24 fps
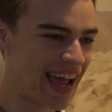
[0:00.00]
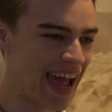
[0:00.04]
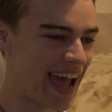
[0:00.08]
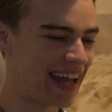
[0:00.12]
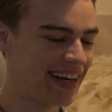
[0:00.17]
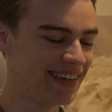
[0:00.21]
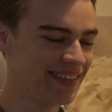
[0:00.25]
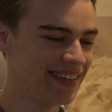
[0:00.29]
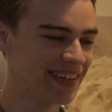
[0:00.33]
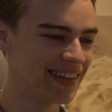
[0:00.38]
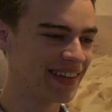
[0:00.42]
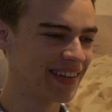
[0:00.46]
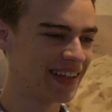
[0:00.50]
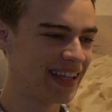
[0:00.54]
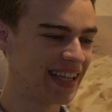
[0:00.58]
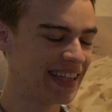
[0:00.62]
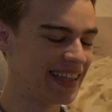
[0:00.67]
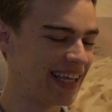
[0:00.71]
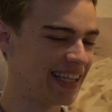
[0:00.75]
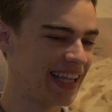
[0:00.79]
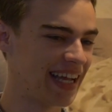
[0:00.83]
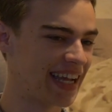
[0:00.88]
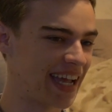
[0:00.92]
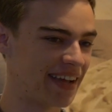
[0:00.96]
And it,
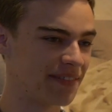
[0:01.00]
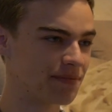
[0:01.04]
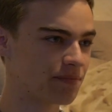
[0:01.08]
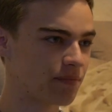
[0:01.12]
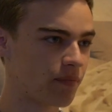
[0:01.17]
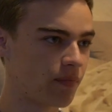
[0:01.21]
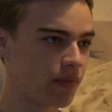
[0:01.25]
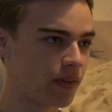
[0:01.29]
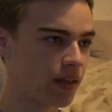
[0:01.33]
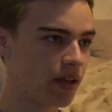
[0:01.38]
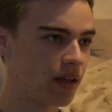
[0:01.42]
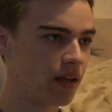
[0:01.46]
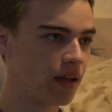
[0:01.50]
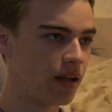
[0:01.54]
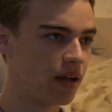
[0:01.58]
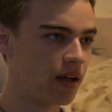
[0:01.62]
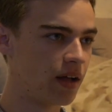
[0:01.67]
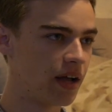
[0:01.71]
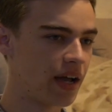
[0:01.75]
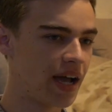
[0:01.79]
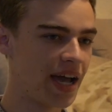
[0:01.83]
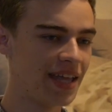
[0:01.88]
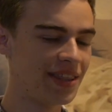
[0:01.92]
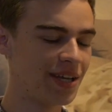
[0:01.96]
they like,
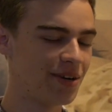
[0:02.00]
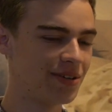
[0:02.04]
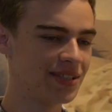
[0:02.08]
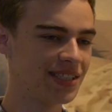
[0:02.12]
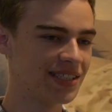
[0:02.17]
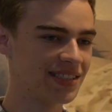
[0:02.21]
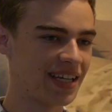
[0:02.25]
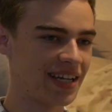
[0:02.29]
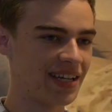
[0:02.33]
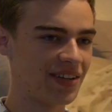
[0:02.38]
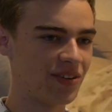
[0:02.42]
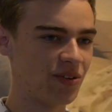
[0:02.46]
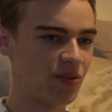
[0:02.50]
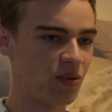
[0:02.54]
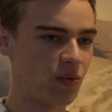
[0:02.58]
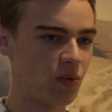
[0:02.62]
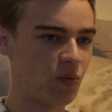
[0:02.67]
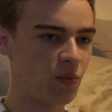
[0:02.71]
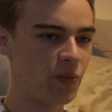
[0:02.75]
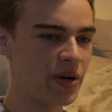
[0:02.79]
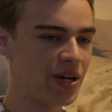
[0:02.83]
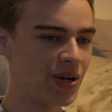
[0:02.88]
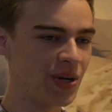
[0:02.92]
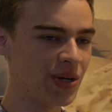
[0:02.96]
and they were just like
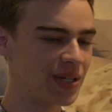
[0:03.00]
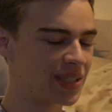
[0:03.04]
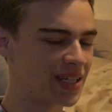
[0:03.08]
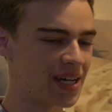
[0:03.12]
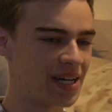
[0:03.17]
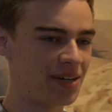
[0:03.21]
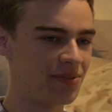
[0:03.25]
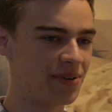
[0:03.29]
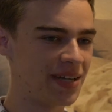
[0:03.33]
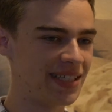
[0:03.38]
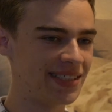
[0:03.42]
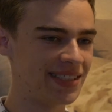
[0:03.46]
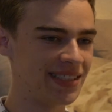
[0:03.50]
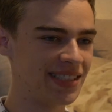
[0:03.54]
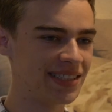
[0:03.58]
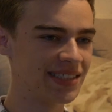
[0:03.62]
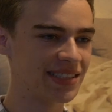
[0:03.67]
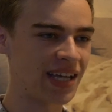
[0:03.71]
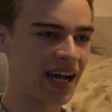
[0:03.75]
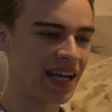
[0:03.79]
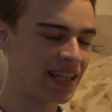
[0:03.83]
weird cutaway scenes.